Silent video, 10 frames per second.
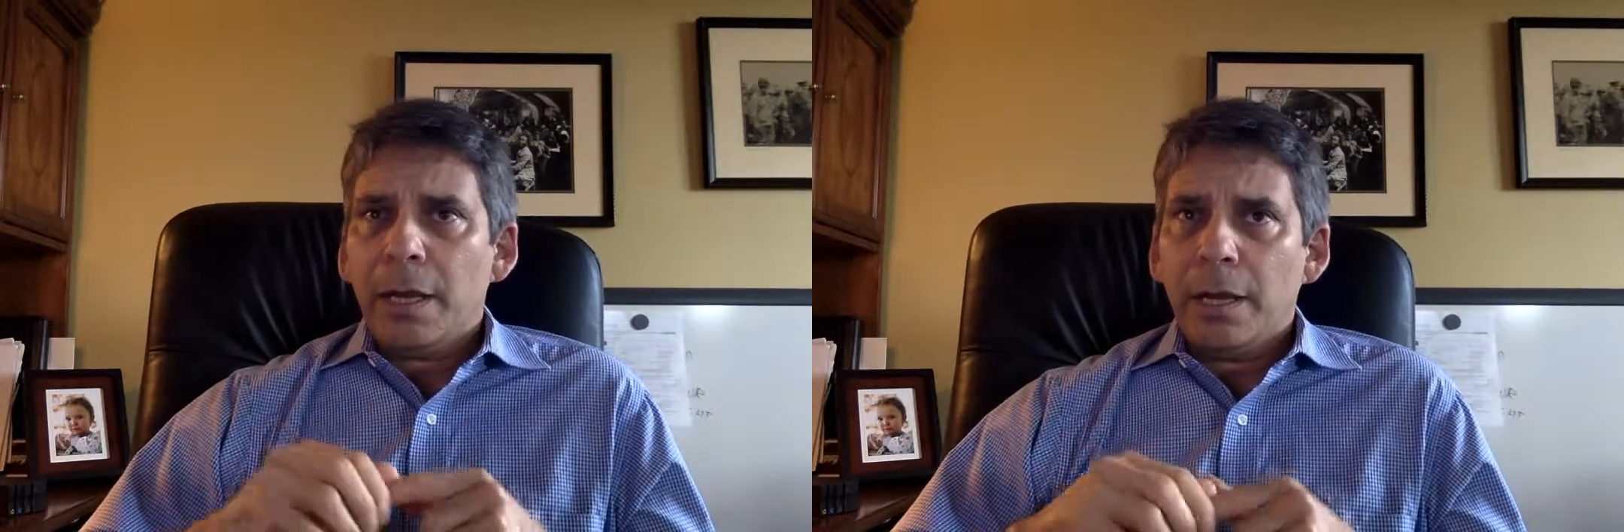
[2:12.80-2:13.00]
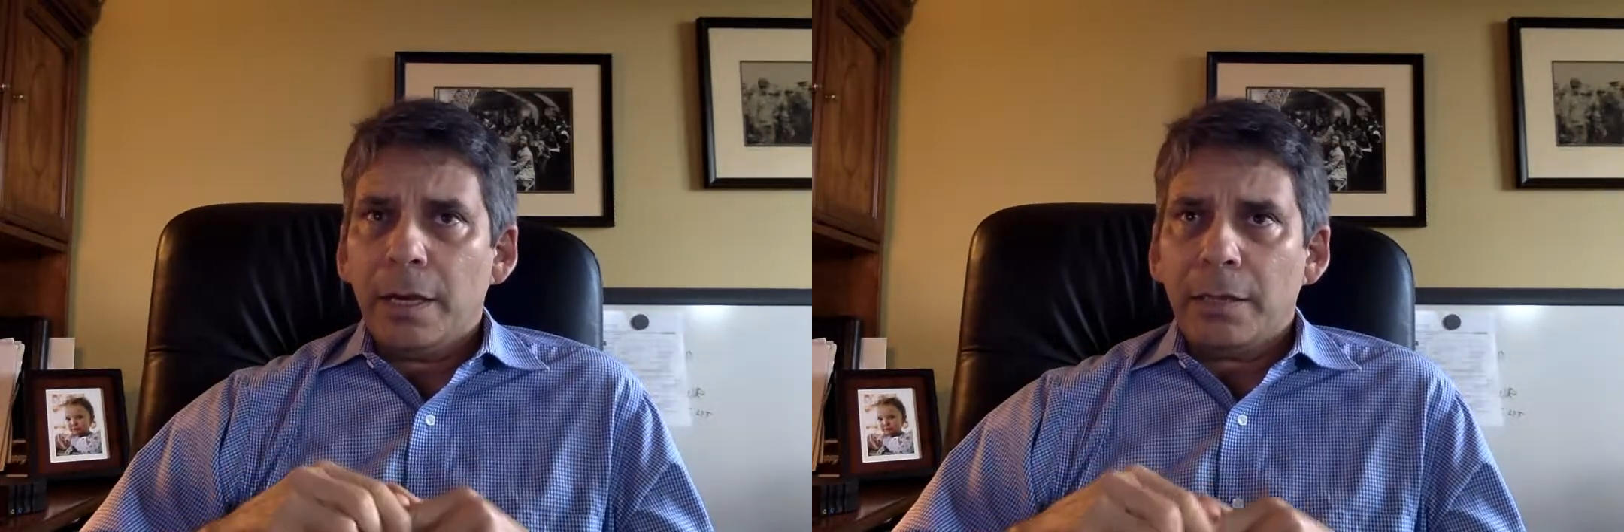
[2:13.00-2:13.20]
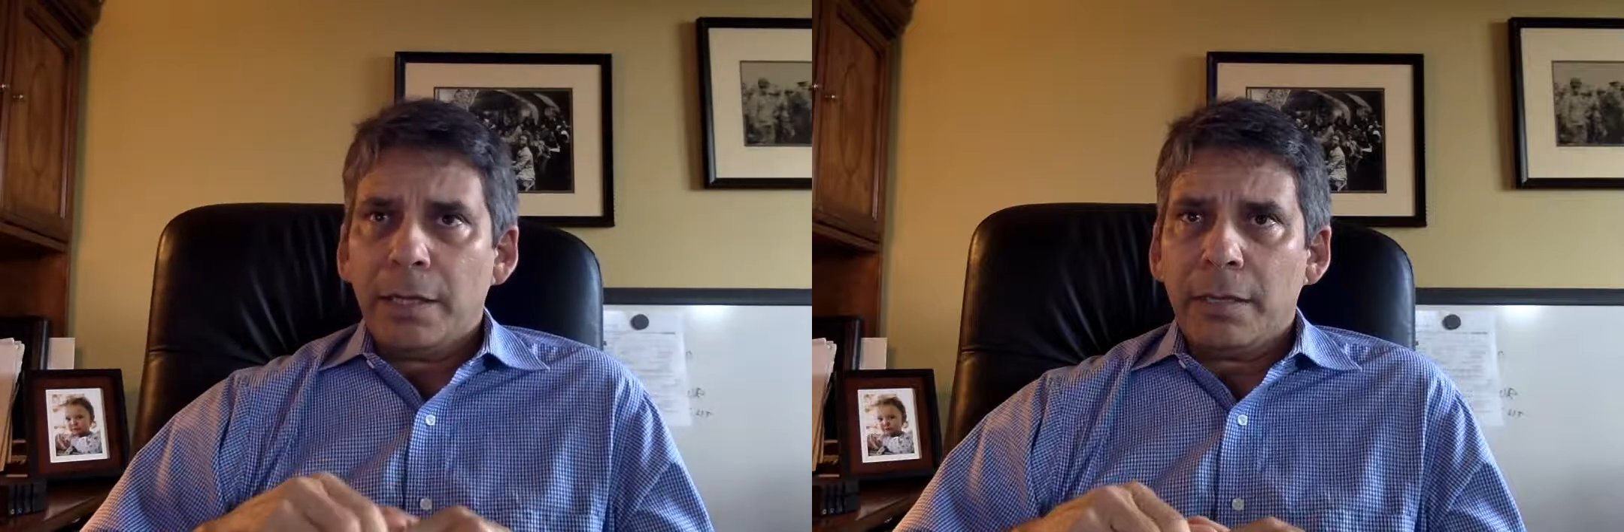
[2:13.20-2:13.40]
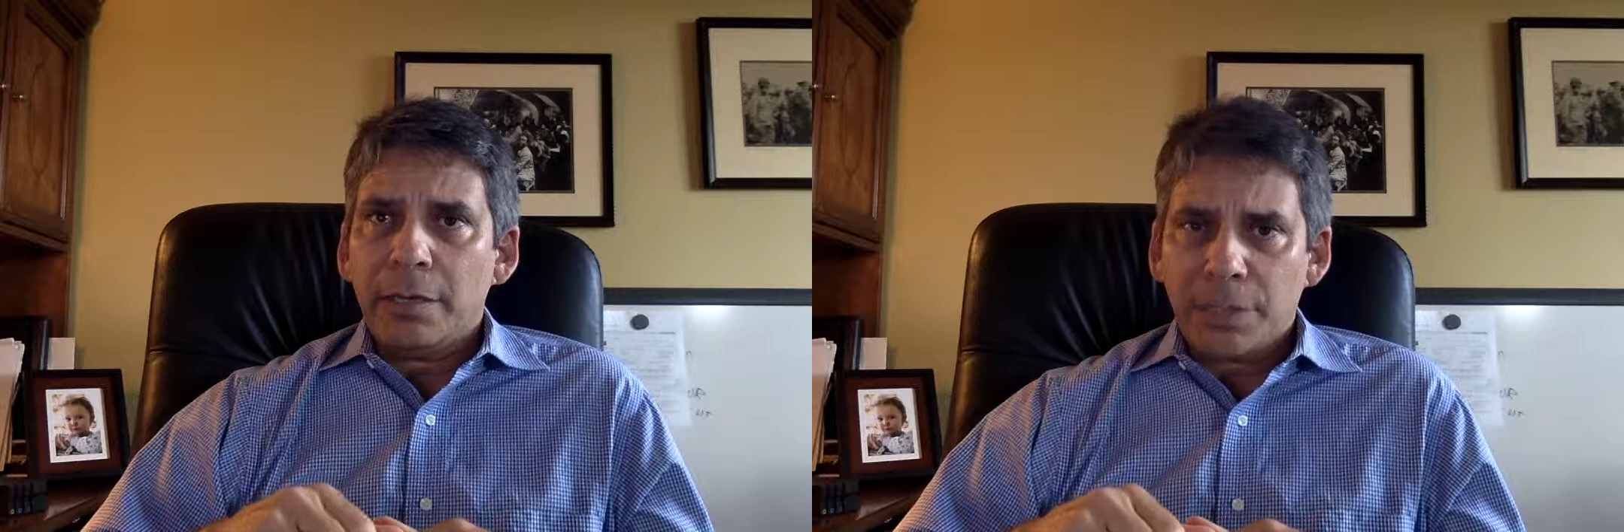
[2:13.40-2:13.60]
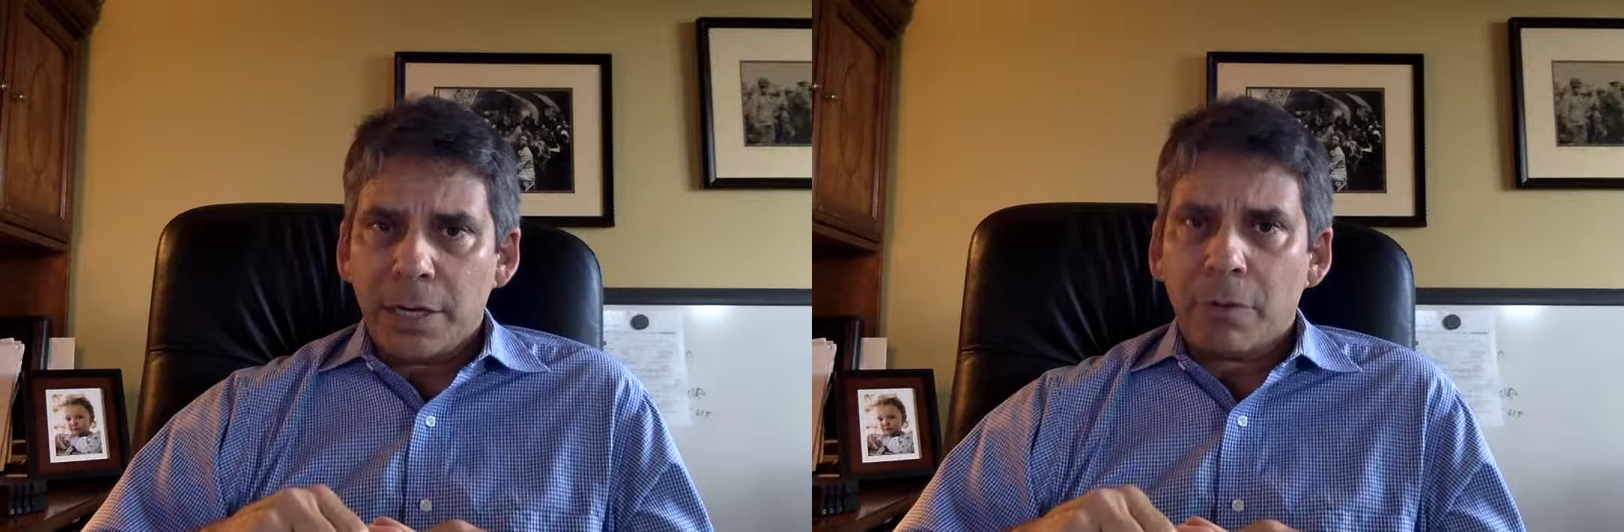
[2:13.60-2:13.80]
the
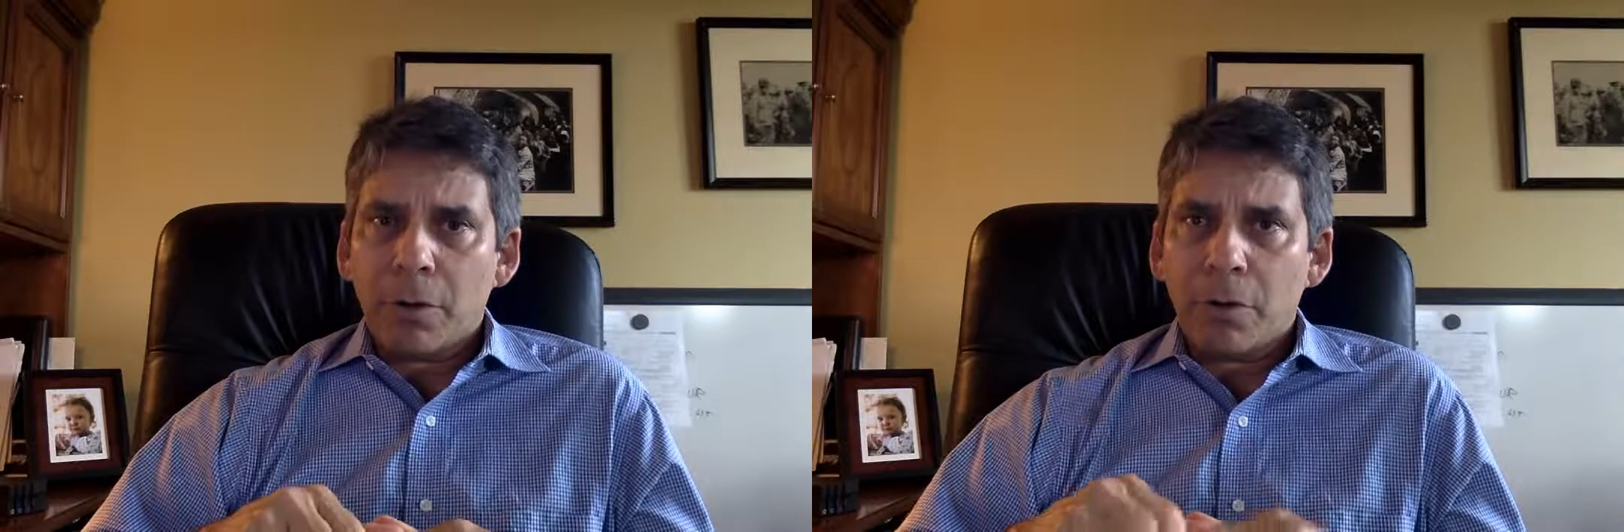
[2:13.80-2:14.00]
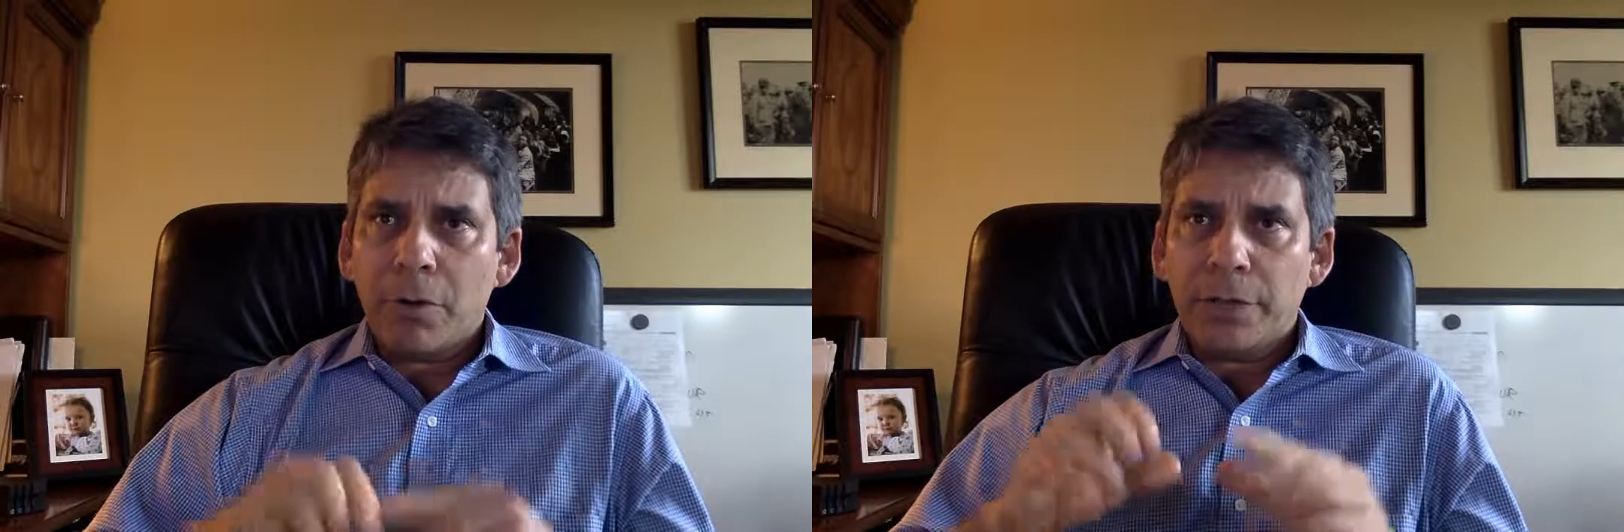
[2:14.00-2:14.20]
CRO